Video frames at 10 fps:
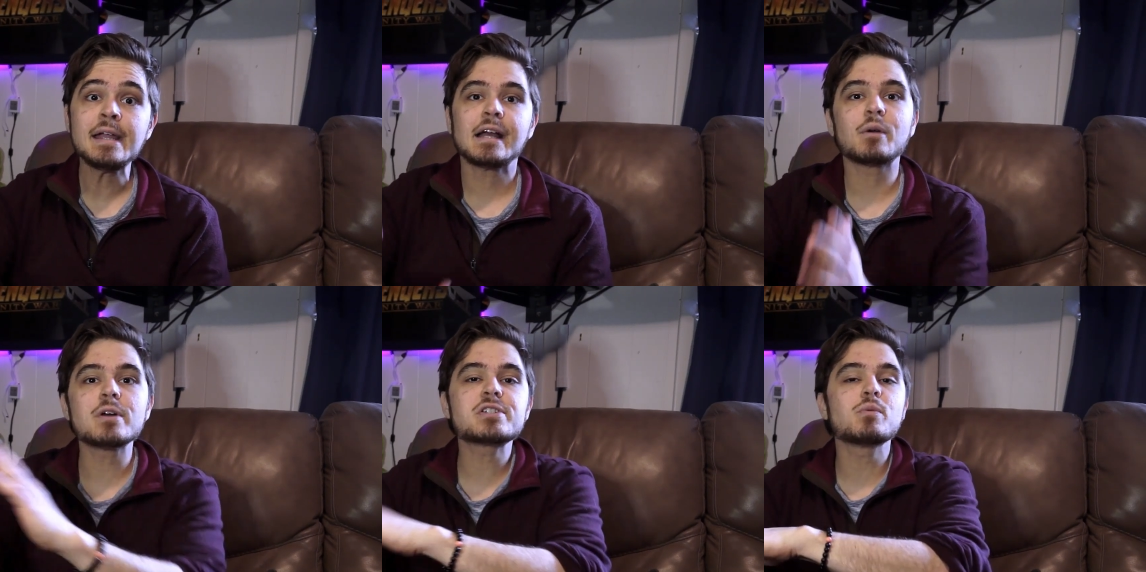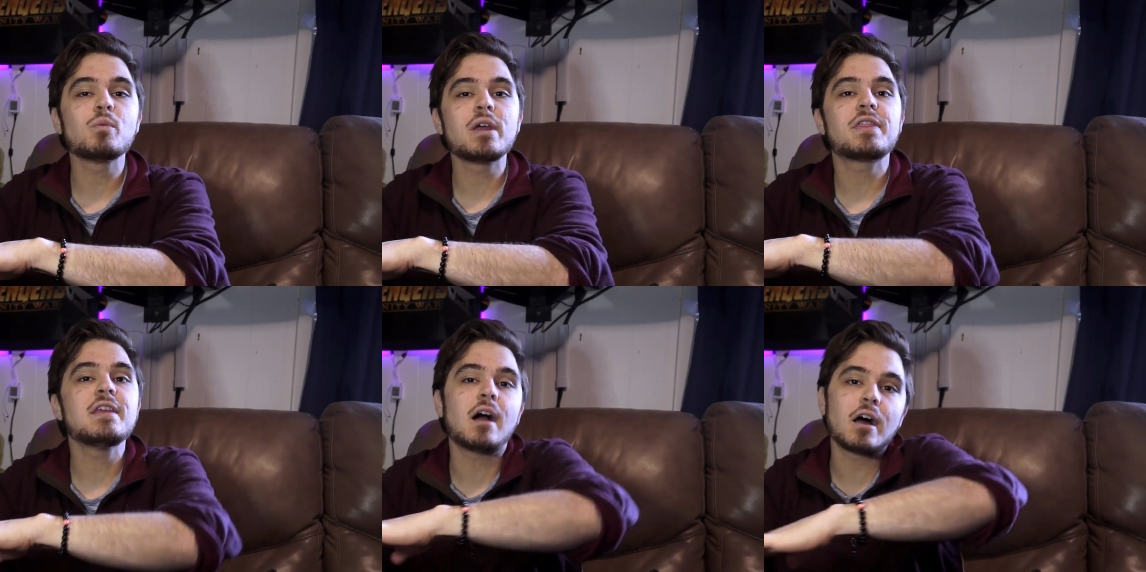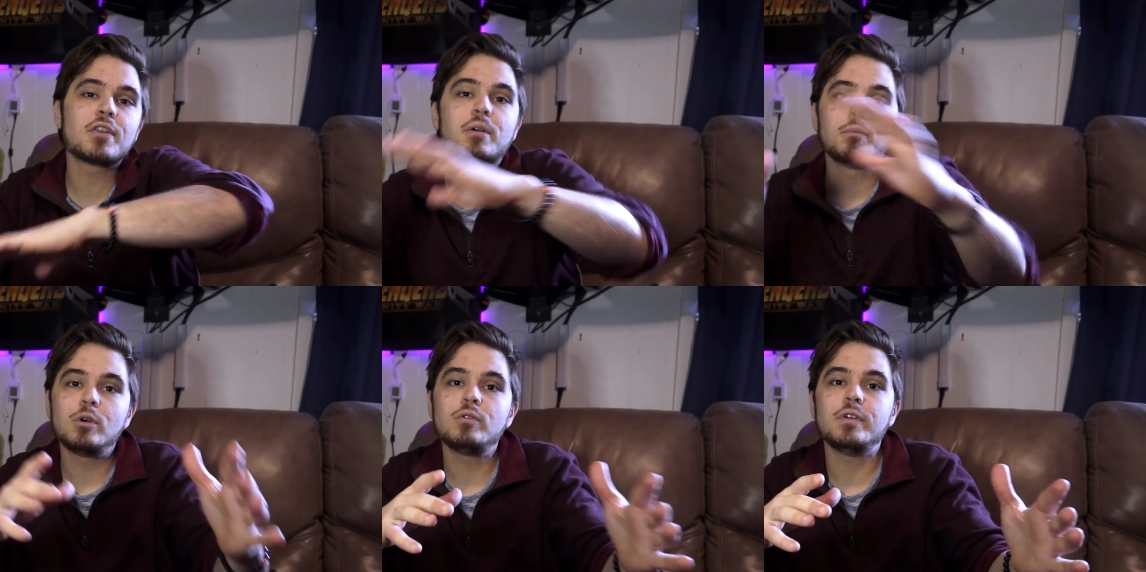And it wasn't with the other
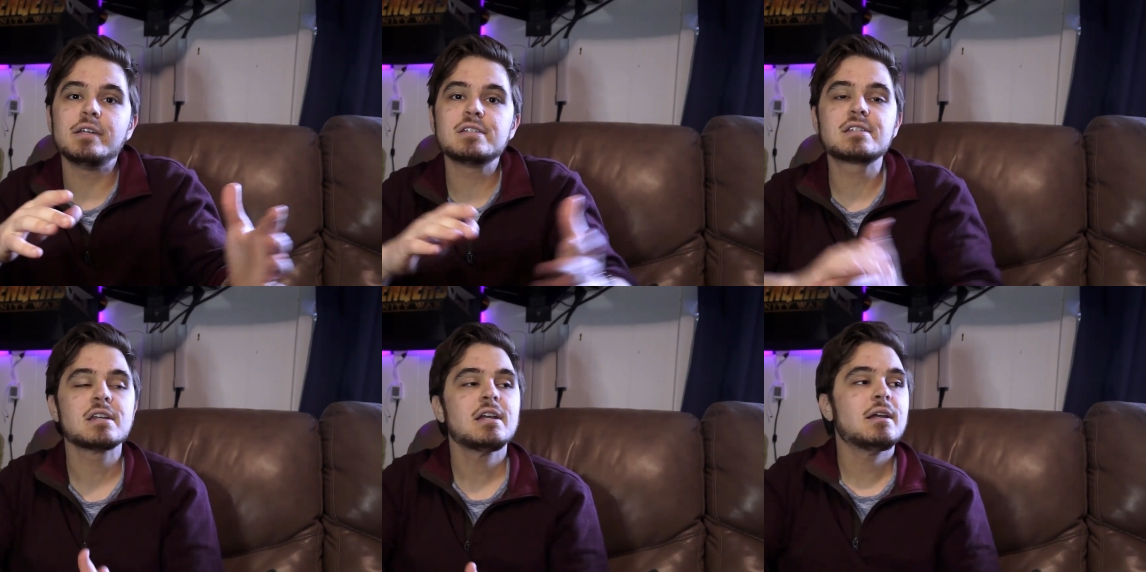movies,